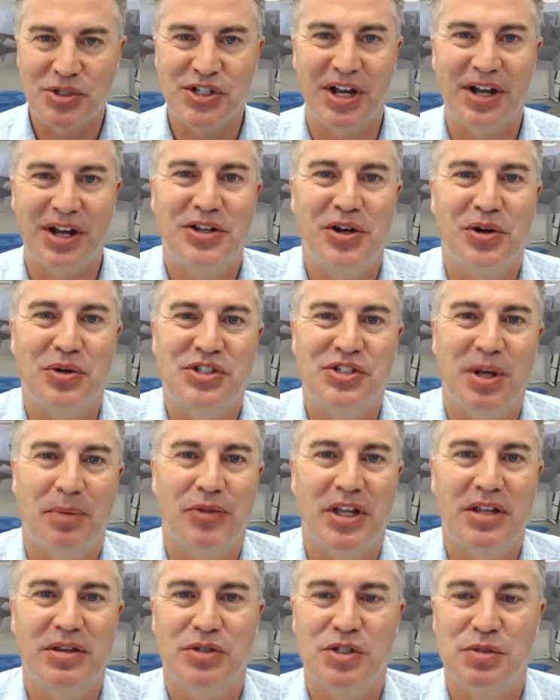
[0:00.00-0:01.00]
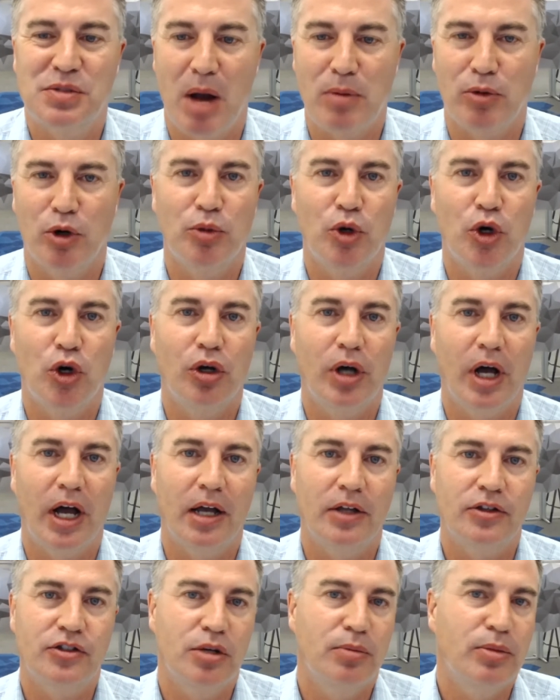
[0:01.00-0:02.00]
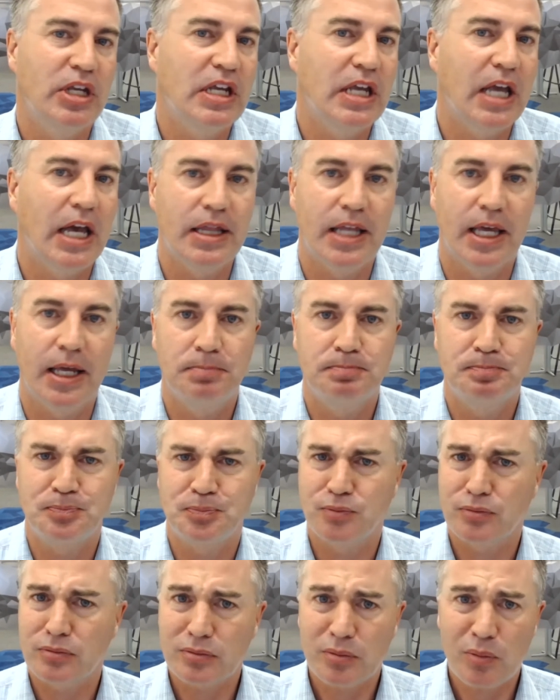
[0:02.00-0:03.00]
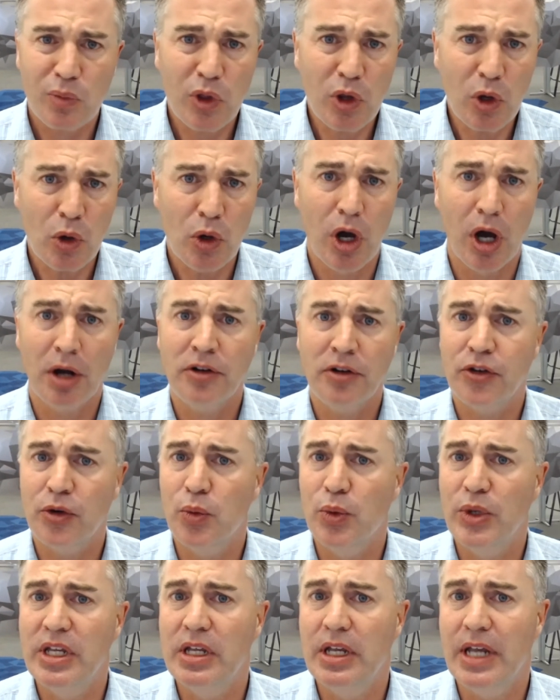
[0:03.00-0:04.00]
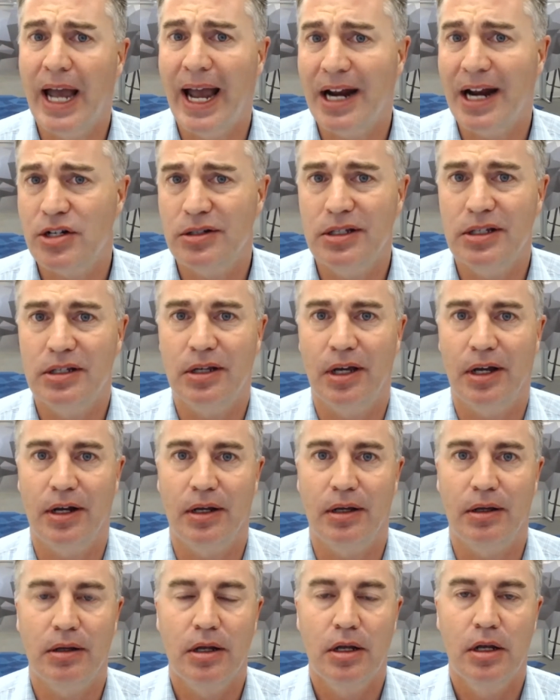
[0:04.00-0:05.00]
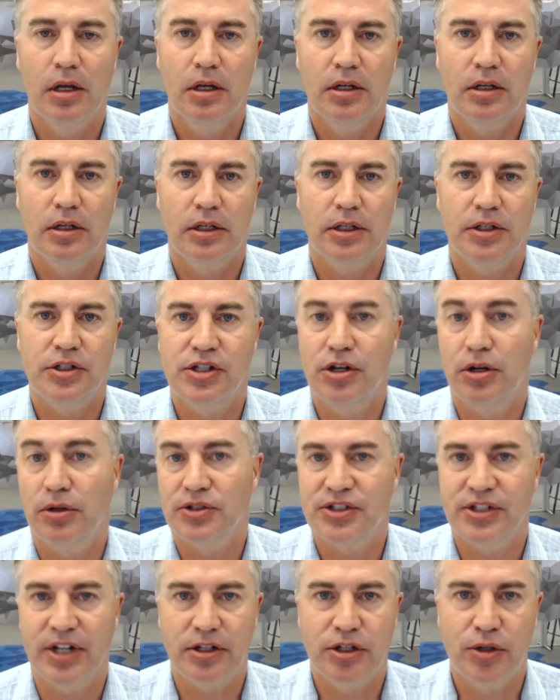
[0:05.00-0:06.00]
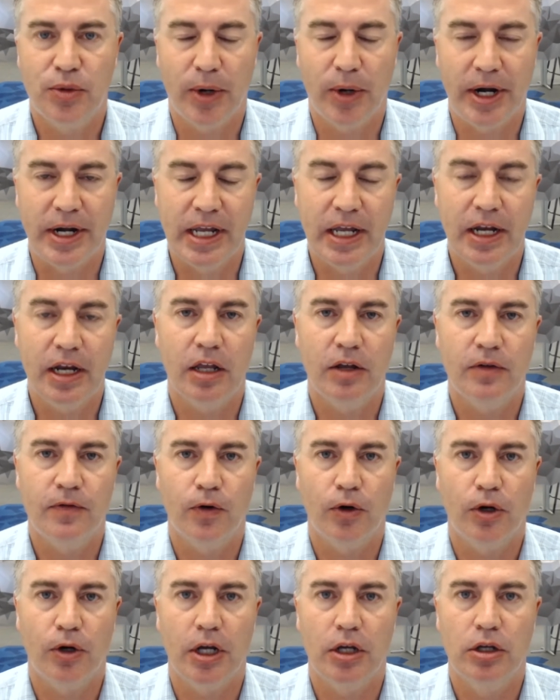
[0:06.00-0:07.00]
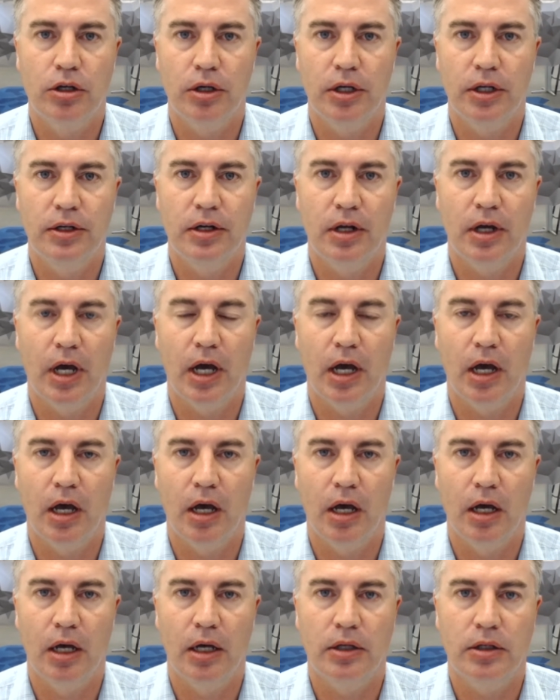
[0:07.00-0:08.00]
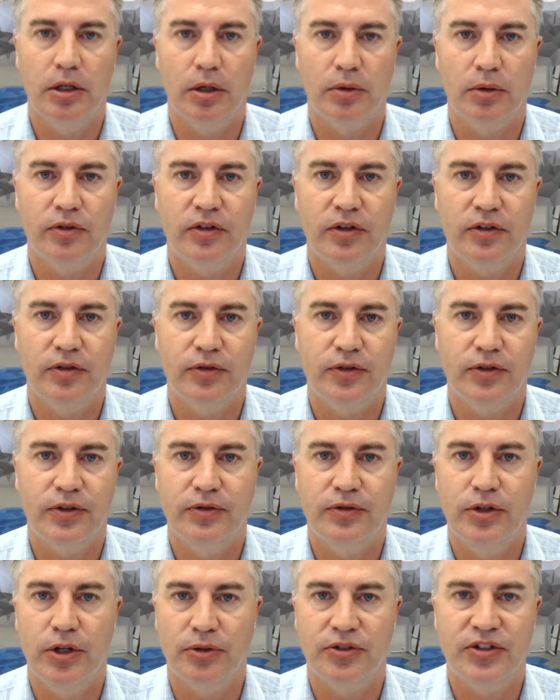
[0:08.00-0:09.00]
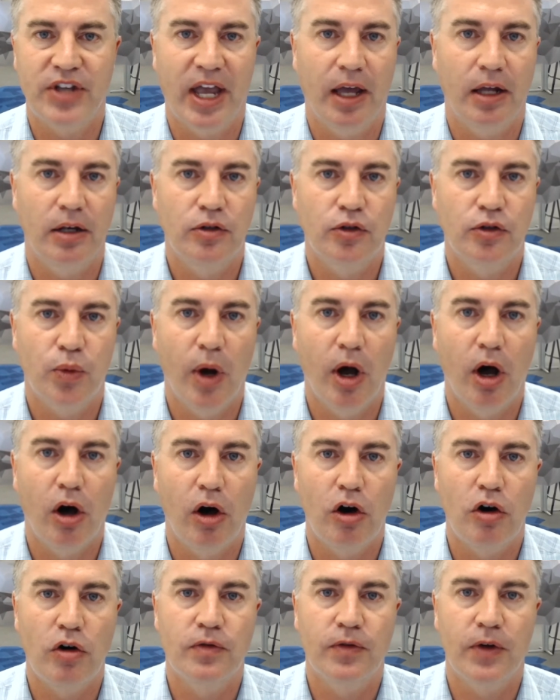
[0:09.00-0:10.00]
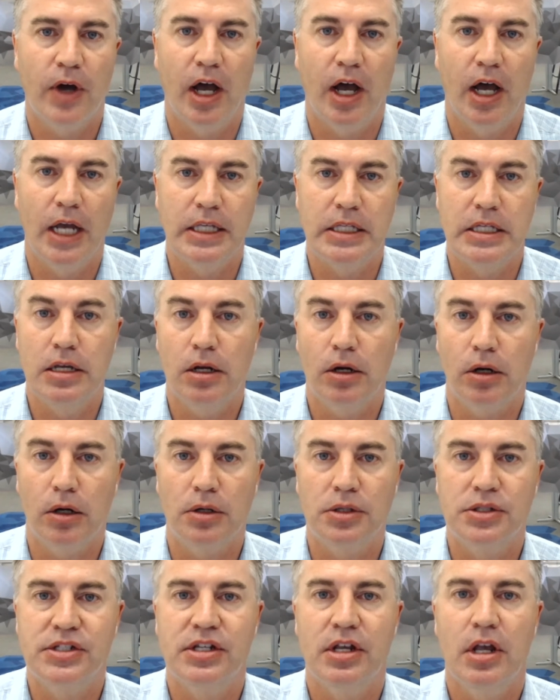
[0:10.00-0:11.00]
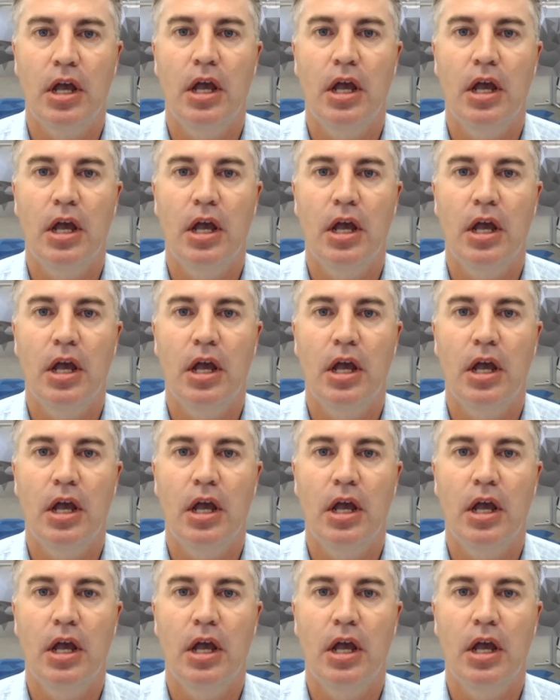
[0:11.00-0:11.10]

uh, you know something that was memorable uh, to me. And then, honestly, we actually kind of you know stuck to our knitting for a good uh, you know t- you know 10, 12 uh, years.